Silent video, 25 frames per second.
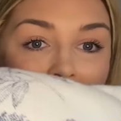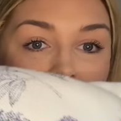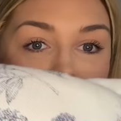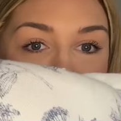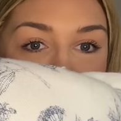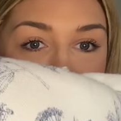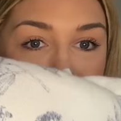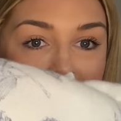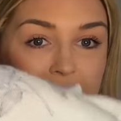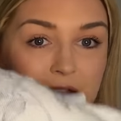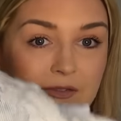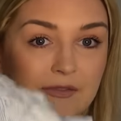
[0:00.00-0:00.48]
me
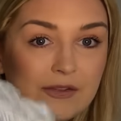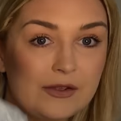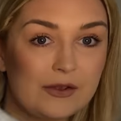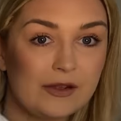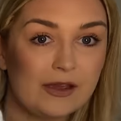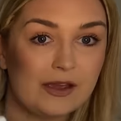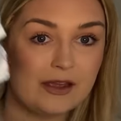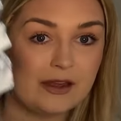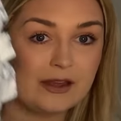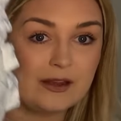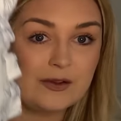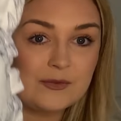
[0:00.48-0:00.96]
see if you
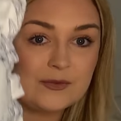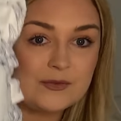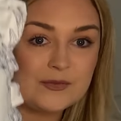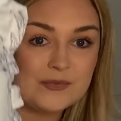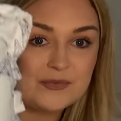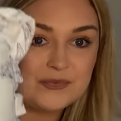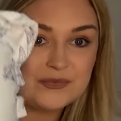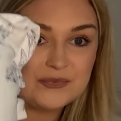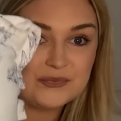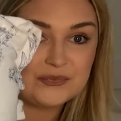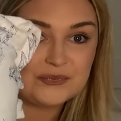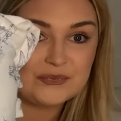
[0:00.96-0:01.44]
can
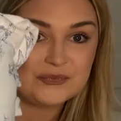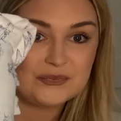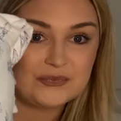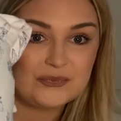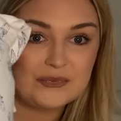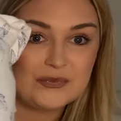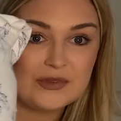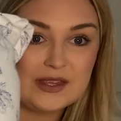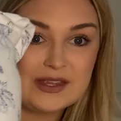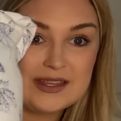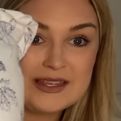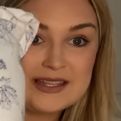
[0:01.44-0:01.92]

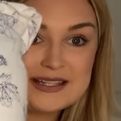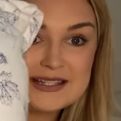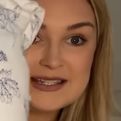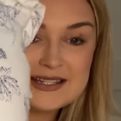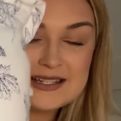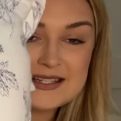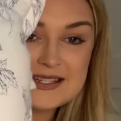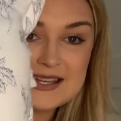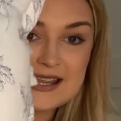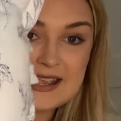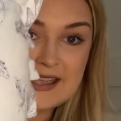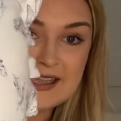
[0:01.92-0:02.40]

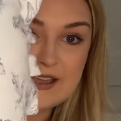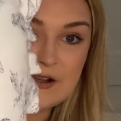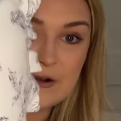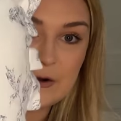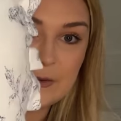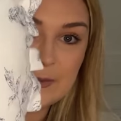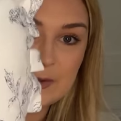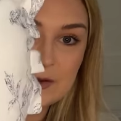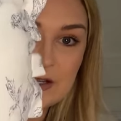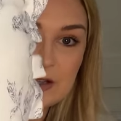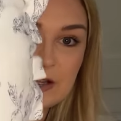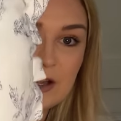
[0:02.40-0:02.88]
see
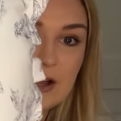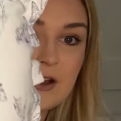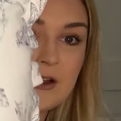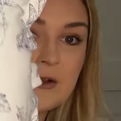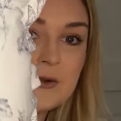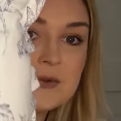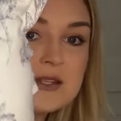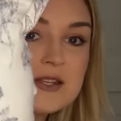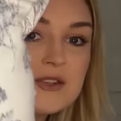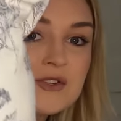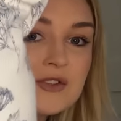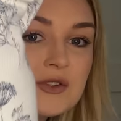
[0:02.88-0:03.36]
up
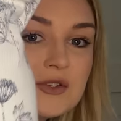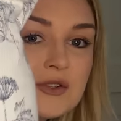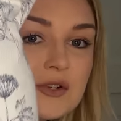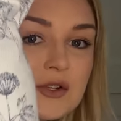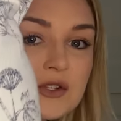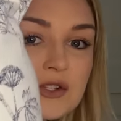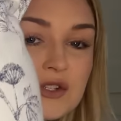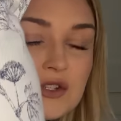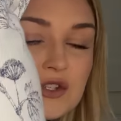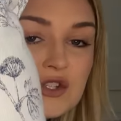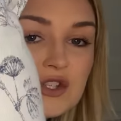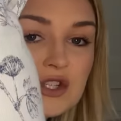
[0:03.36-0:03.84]
close. It's just
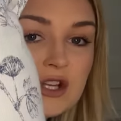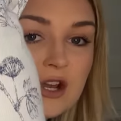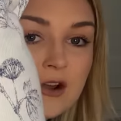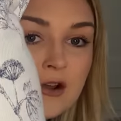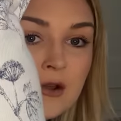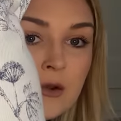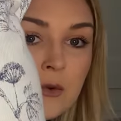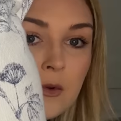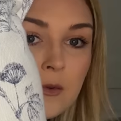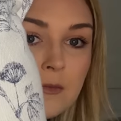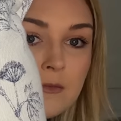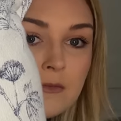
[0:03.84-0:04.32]
got
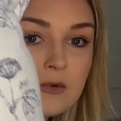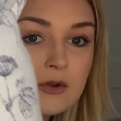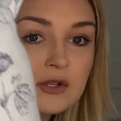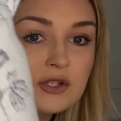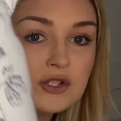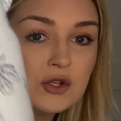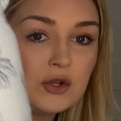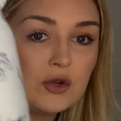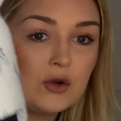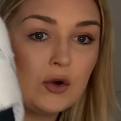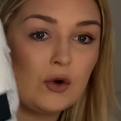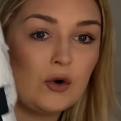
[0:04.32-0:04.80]
so
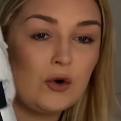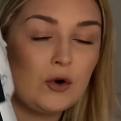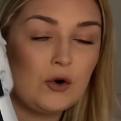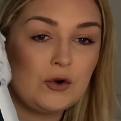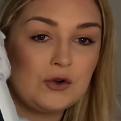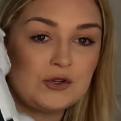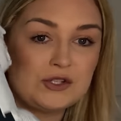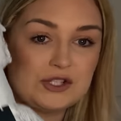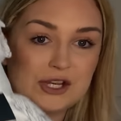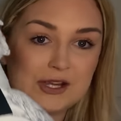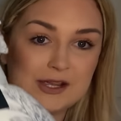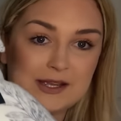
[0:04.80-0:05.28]
much
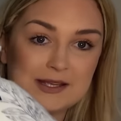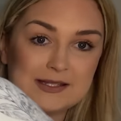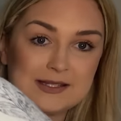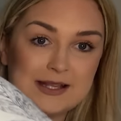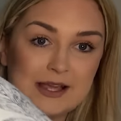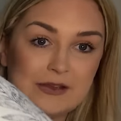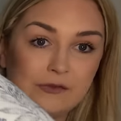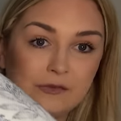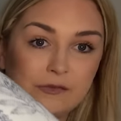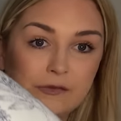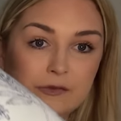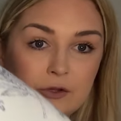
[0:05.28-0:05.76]
gorgeous
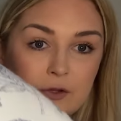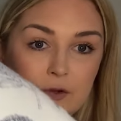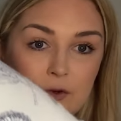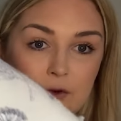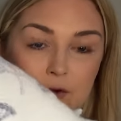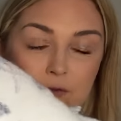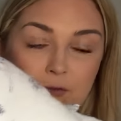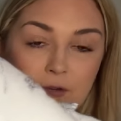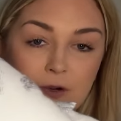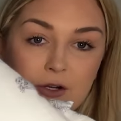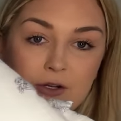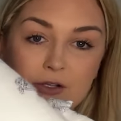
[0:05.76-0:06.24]
like
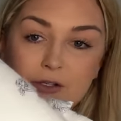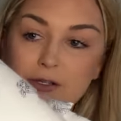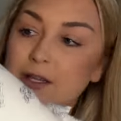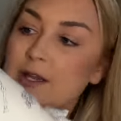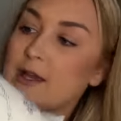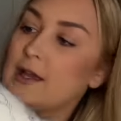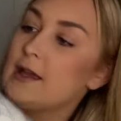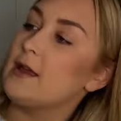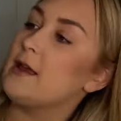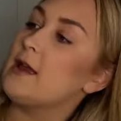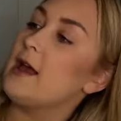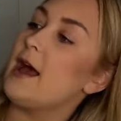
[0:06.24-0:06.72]
floral
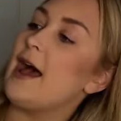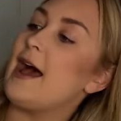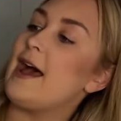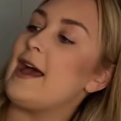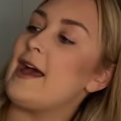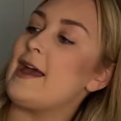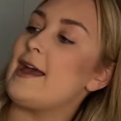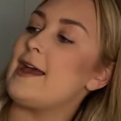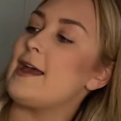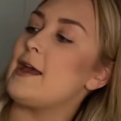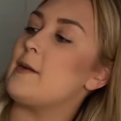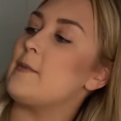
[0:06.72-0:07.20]

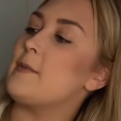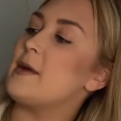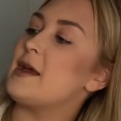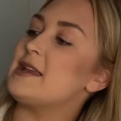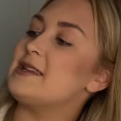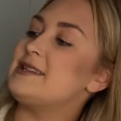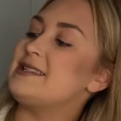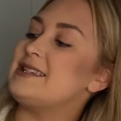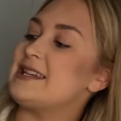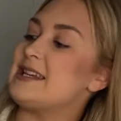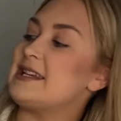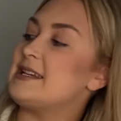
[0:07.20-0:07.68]
um,
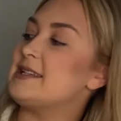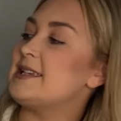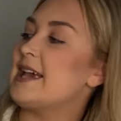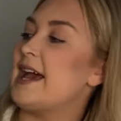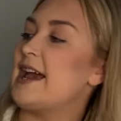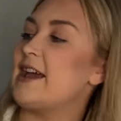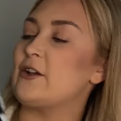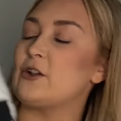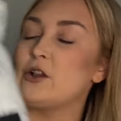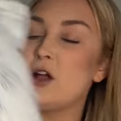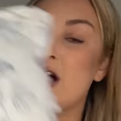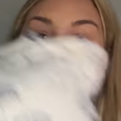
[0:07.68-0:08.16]

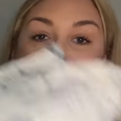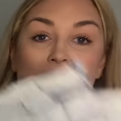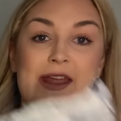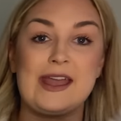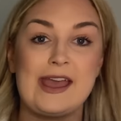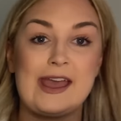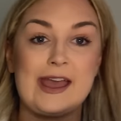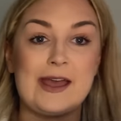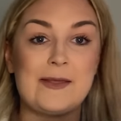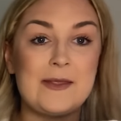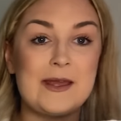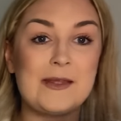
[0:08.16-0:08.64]
detail on
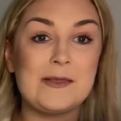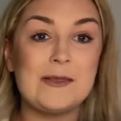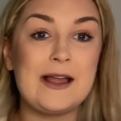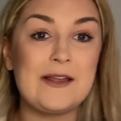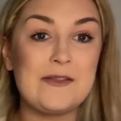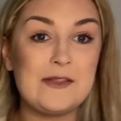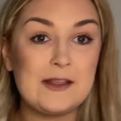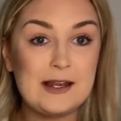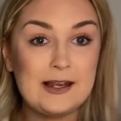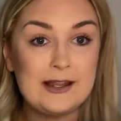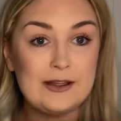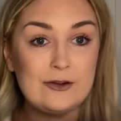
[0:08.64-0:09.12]
it and then
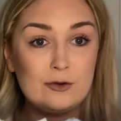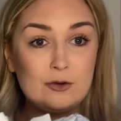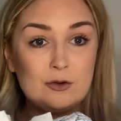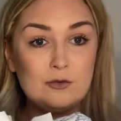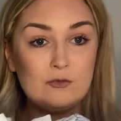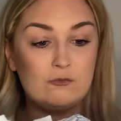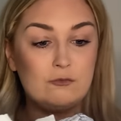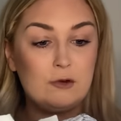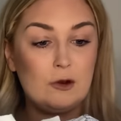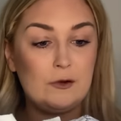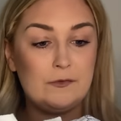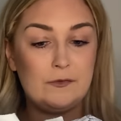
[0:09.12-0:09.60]
like the little
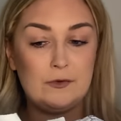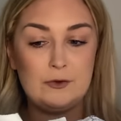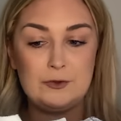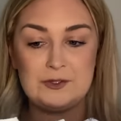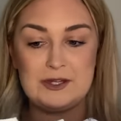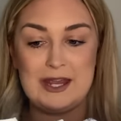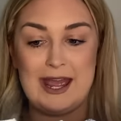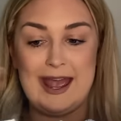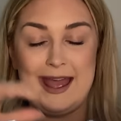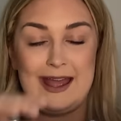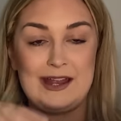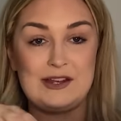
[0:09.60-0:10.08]
ruffled
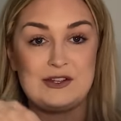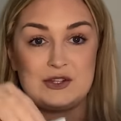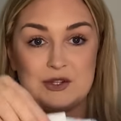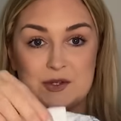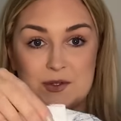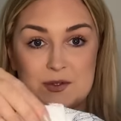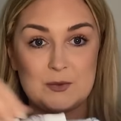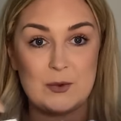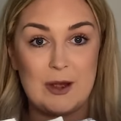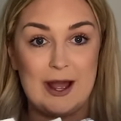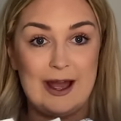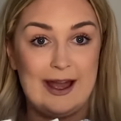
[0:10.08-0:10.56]
edge
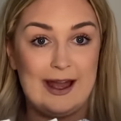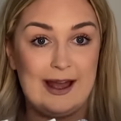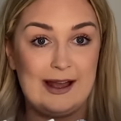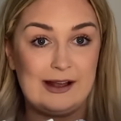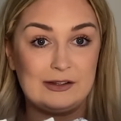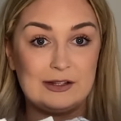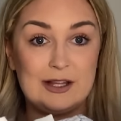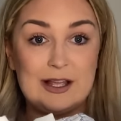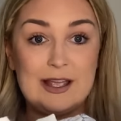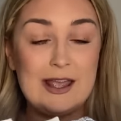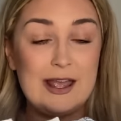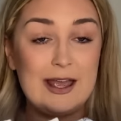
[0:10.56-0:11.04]
as
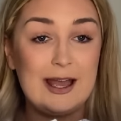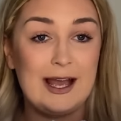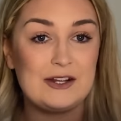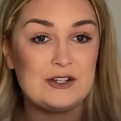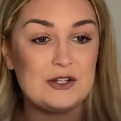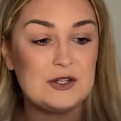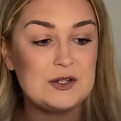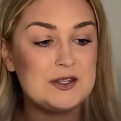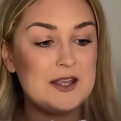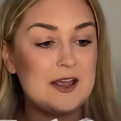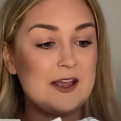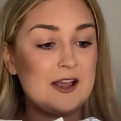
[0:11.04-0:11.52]
well. I
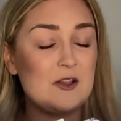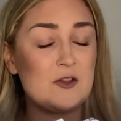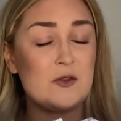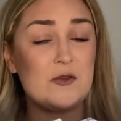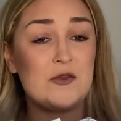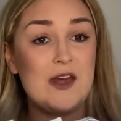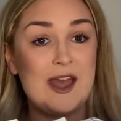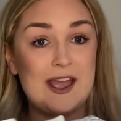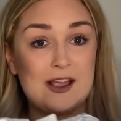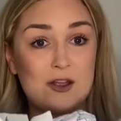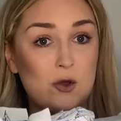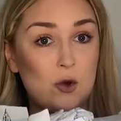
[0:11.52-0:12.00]
just think
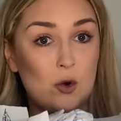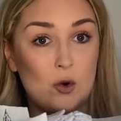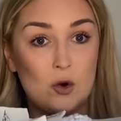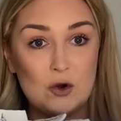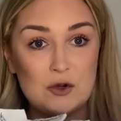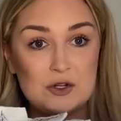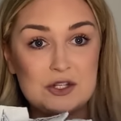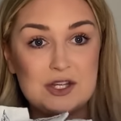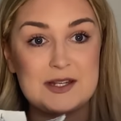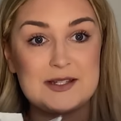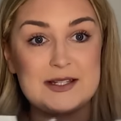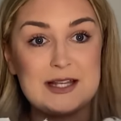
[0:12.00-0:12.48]
they're
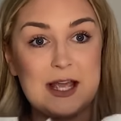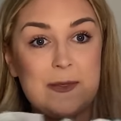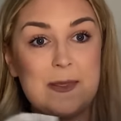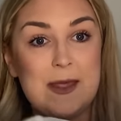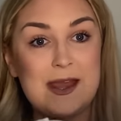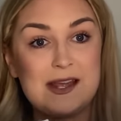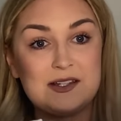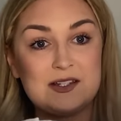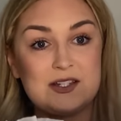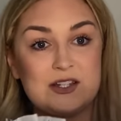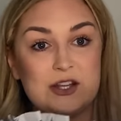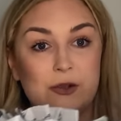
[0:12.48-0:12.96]
gorgeous and
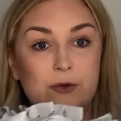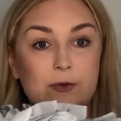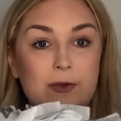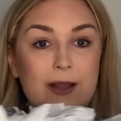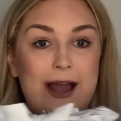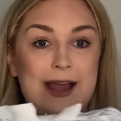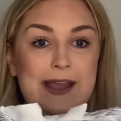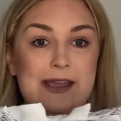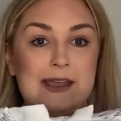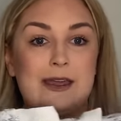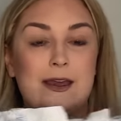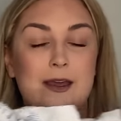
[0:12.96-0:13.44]
they're so
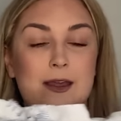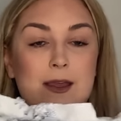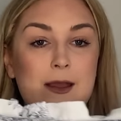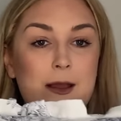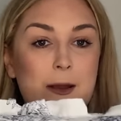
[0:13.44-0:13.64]
like